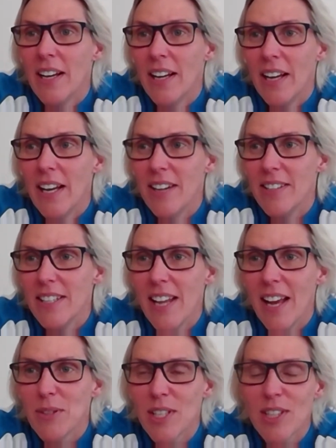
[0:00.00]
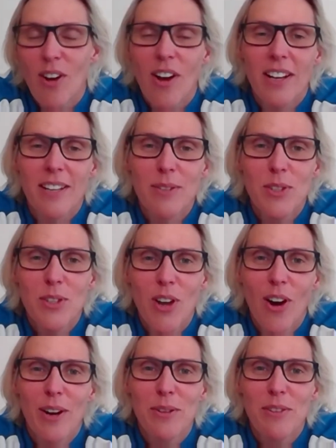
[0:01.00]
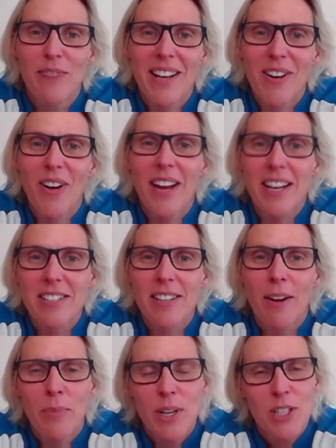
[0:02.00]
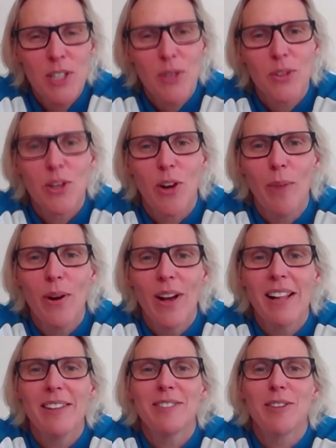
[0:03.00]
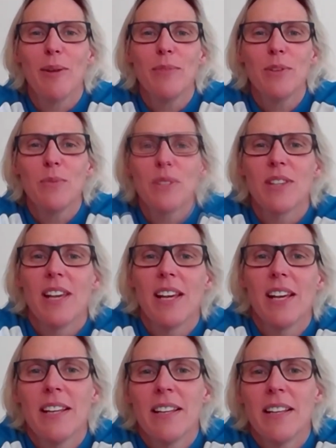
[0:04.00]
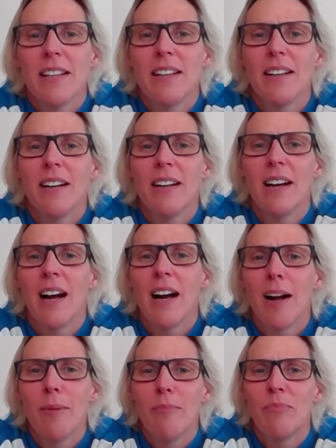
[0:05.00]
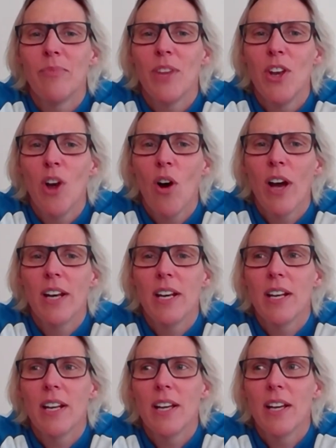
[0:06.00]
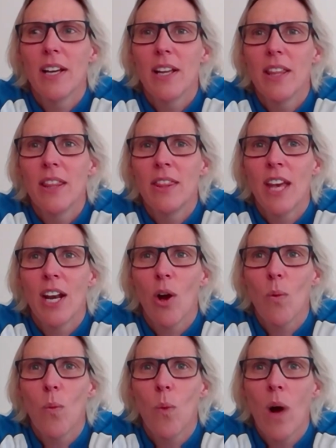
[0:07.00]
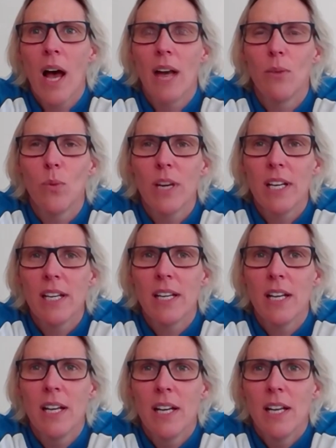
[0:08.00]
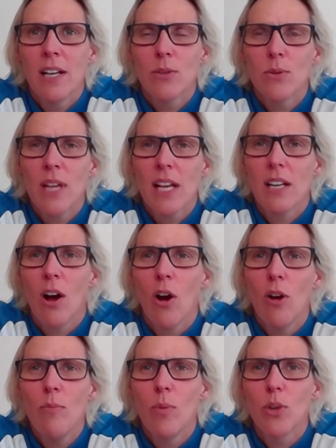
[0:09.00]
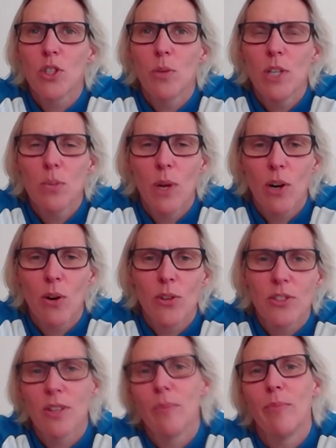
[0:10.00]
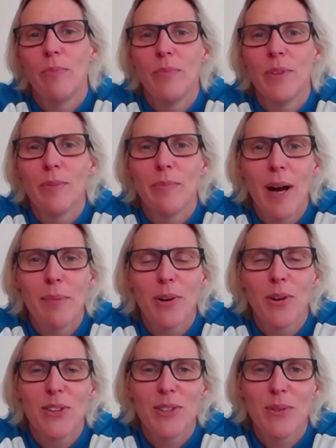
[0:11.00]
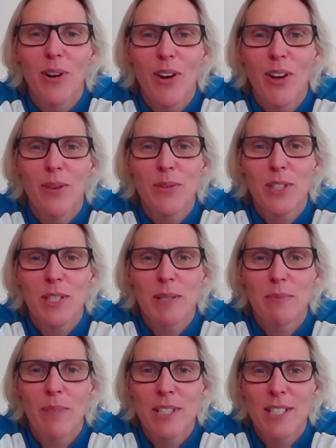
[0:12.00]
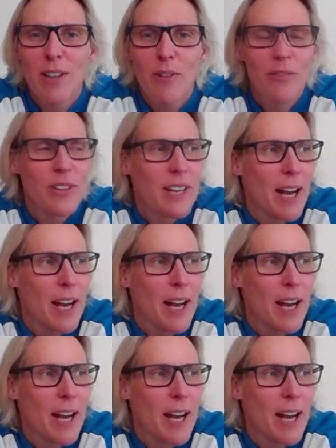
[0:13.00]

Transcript: And I did. Yeah, it was exciting. It was a good night. It was a fun night, actually. I'm pretty sure Alan Thompson was there the night that I won. Because it was at Homebush, and we just went across to the pub across the road. And it was just myself and